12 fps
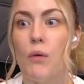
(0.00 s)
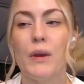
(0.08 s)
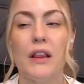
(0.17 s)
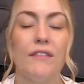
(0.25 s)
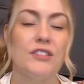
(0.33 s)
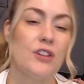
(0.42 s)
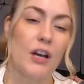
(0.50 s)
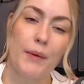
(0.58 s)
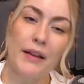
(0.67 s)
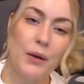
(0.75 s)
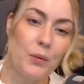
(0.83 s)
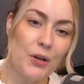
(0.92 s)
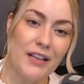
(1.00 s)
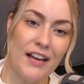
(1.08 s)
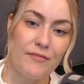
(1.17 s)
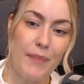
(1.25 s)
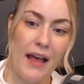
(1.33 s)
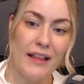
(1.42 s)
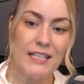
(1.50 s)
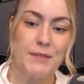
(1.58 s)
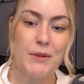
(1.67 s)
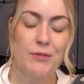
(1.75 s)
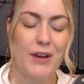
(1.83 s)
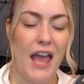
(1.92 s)
we love to talk about like work life balance,
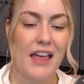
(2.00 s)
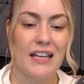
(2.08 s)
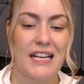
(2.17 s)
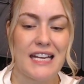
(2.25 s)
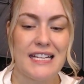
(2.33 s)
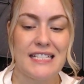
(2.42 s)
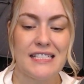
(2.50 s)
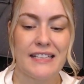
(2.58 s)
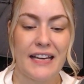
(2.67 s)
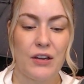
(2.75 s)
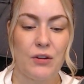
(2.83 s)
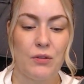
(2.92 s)
but the reality is like